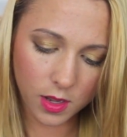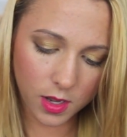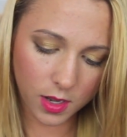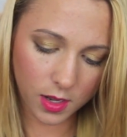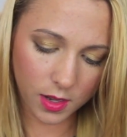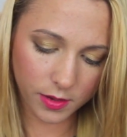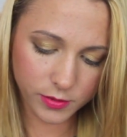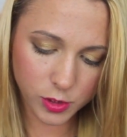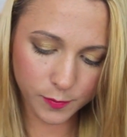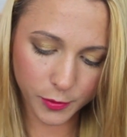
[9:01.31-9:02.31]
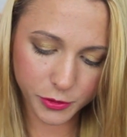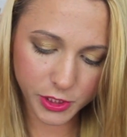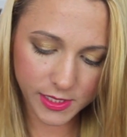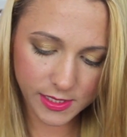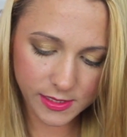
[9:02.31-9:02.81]
Uh,
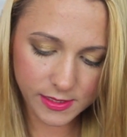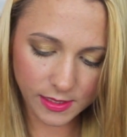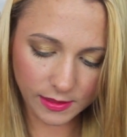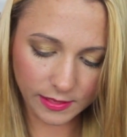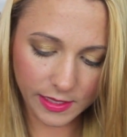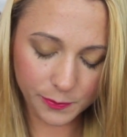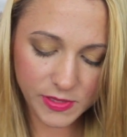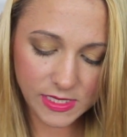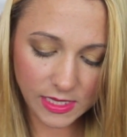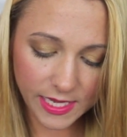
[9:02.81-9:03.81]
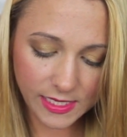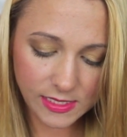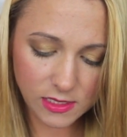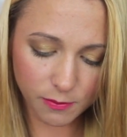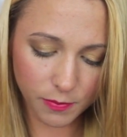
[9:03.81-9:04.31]
Smoochie's Lip Slicks